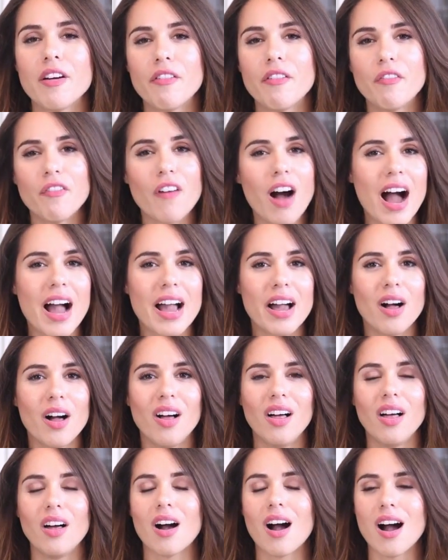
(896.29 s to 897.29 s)

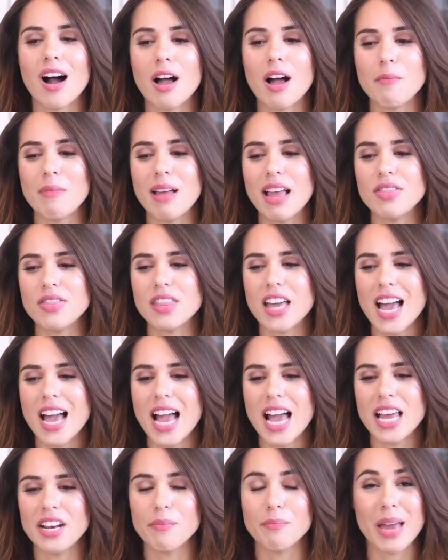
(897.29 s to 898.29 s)
file um, and
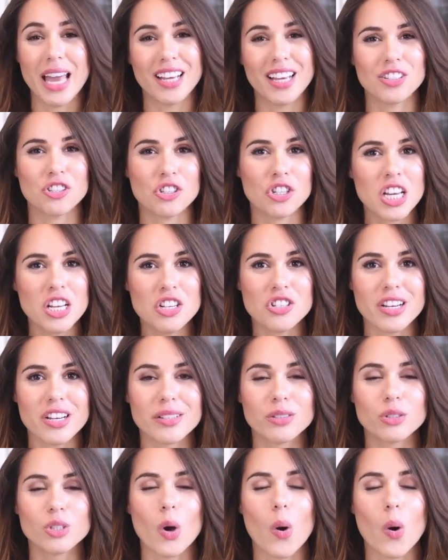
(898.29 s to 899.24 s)
then make changes.